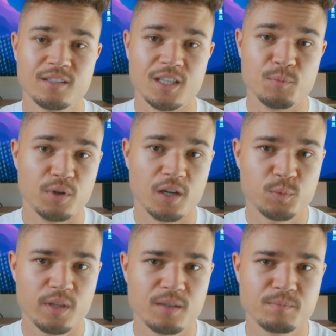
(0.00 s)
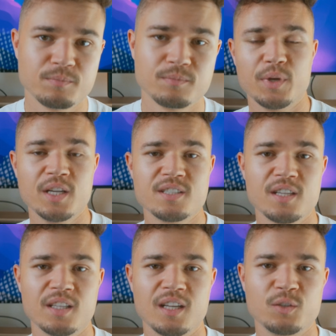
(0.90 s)
he brought with him, but he
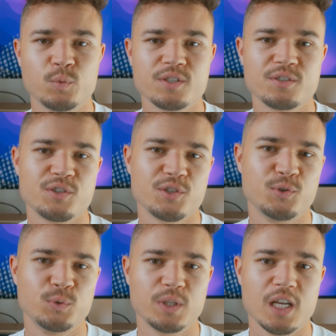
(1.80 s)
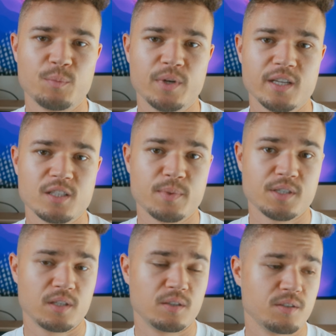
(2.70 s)
said that it was such a cool camera,
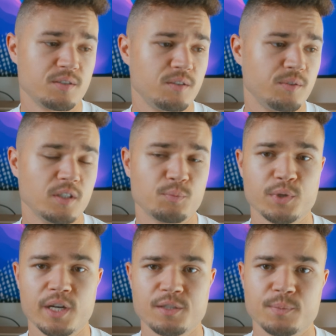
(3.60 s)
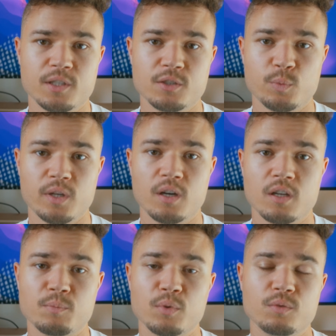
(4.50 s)
especially considering the price, because we got
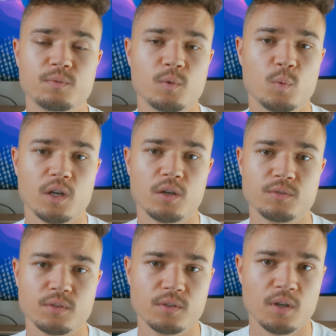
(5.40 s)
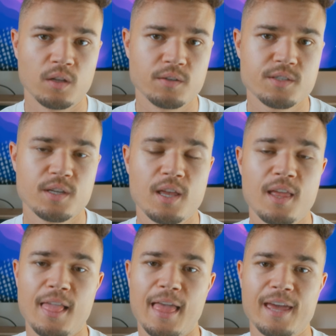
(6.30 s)
it both for $100,
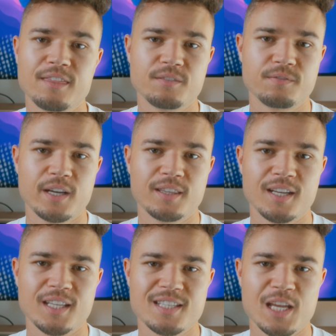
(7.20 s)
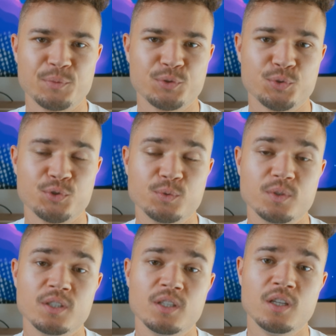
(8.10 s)
and the fact that it's able to shoot
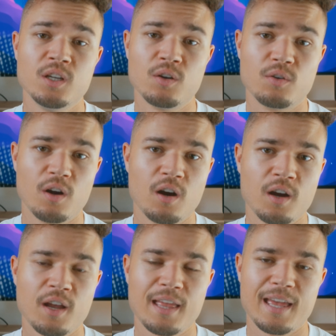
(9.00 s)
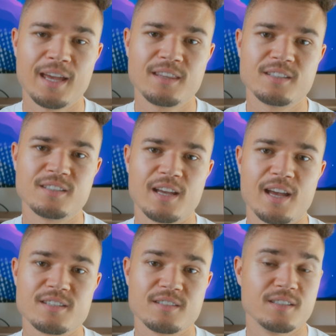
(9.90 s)
raw and it
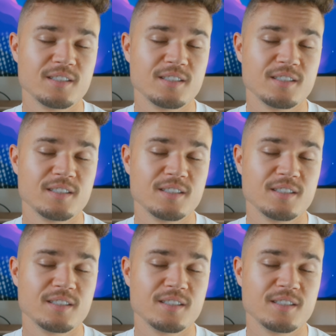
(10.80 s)
has a